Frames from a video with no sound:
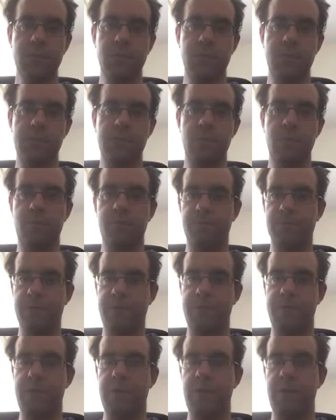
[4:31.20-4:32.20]
And
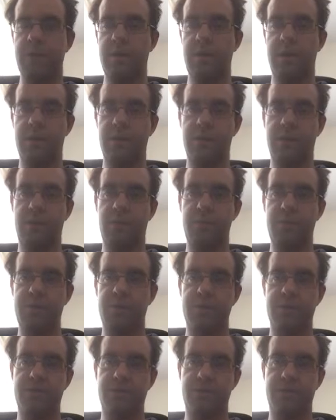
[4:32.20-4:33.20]
hopefully that'll be
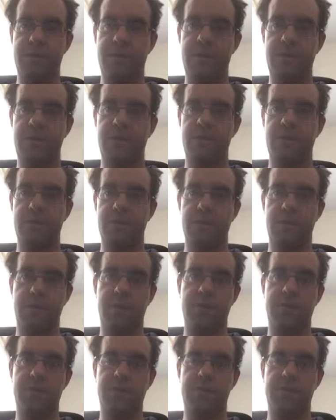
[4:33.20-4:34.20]
conveyed
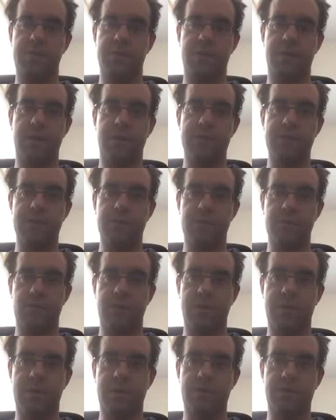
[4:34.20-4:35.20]
in this class as
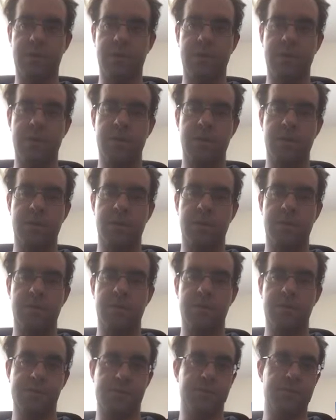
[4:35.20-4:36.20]
well.
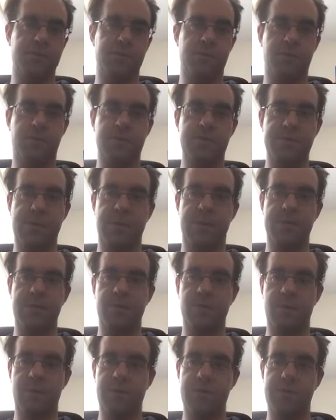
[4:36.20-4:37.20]
Because historians
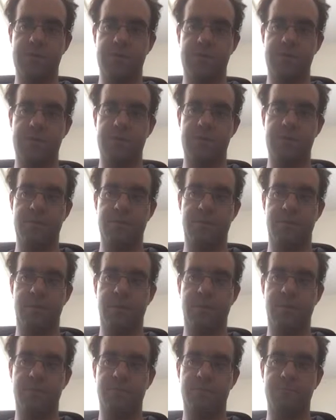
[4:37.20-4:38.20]
ask questions.
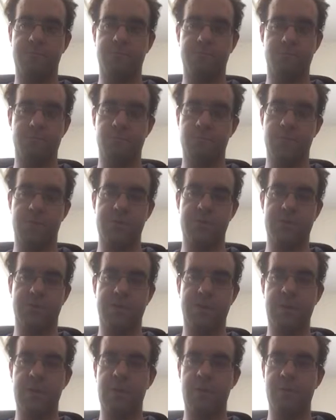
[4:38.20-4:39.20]
Much
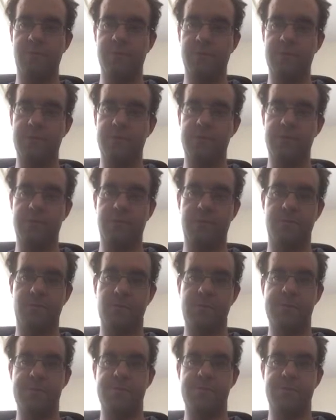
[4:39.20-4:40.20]
like any of us, if
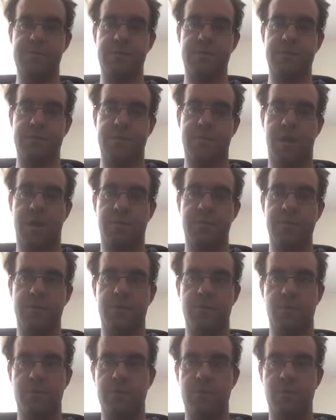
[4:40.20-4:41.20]
we're interested in a
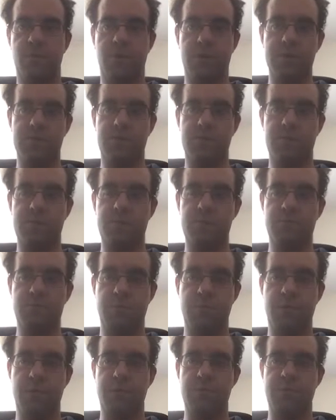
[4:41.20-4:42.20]
topic, we want to
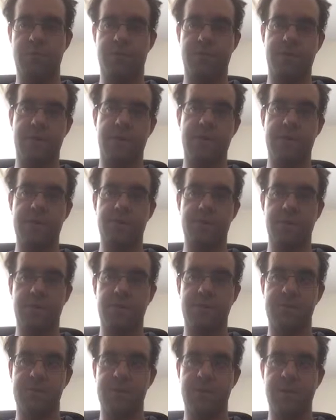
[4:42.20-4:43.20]
know different
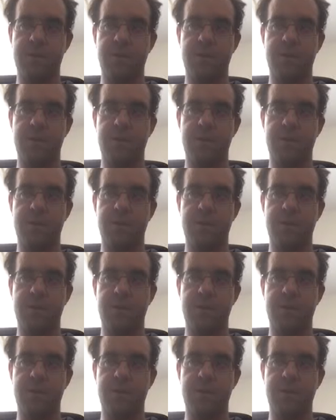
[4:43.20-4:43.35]
aspects.